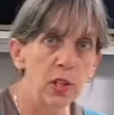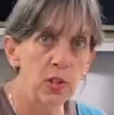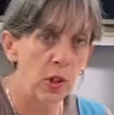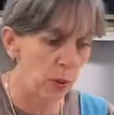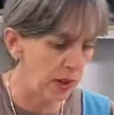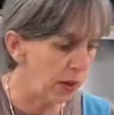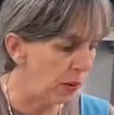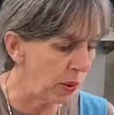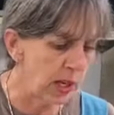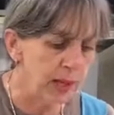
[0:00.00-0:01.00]
to go there,
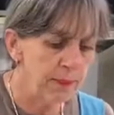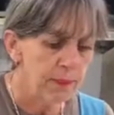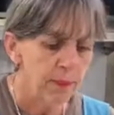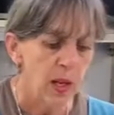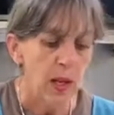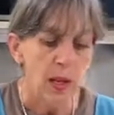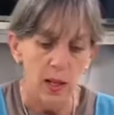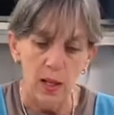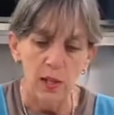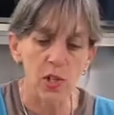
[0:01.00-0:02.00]
okay?
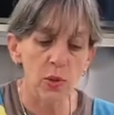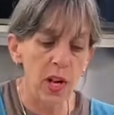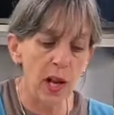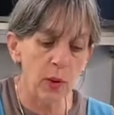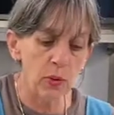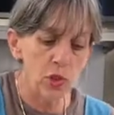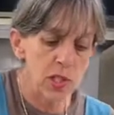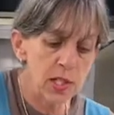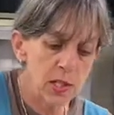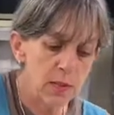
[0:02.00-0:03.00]
So now
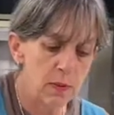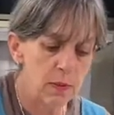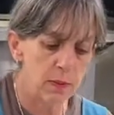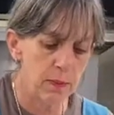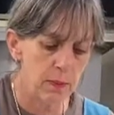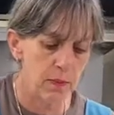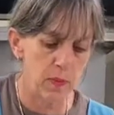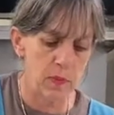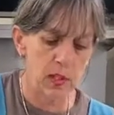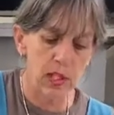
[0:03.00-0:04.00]
just
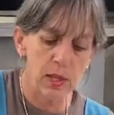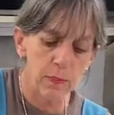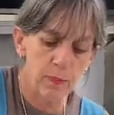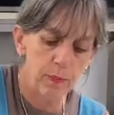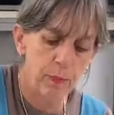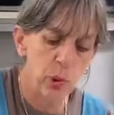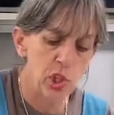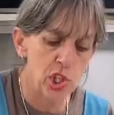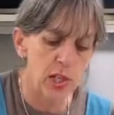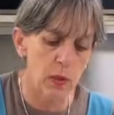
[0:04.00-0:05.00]
keep
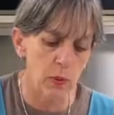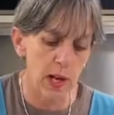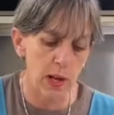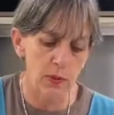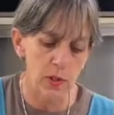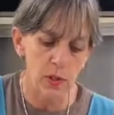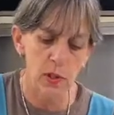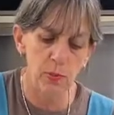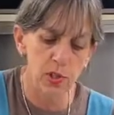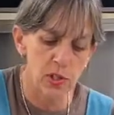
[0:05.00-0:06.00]
pushing it around.
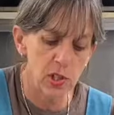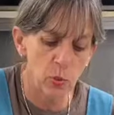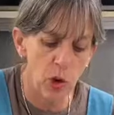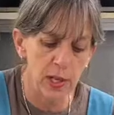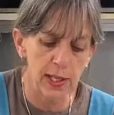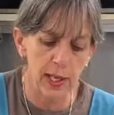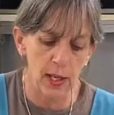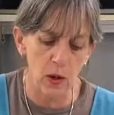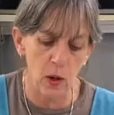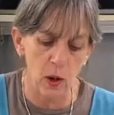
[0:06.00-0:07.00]
You want to get
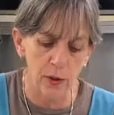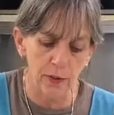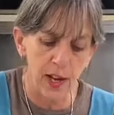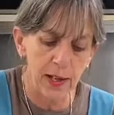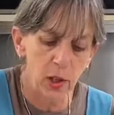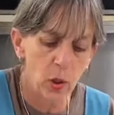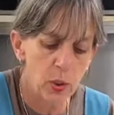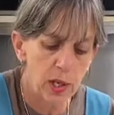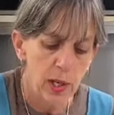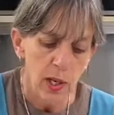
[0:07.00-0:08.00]
all of that
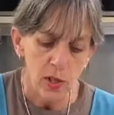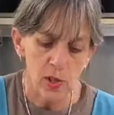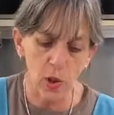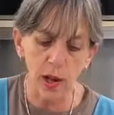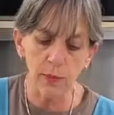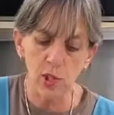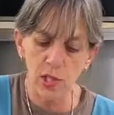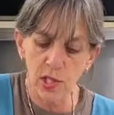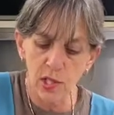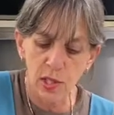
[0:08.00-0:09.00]
coated. So I'm
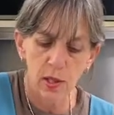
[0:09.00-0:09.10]
just,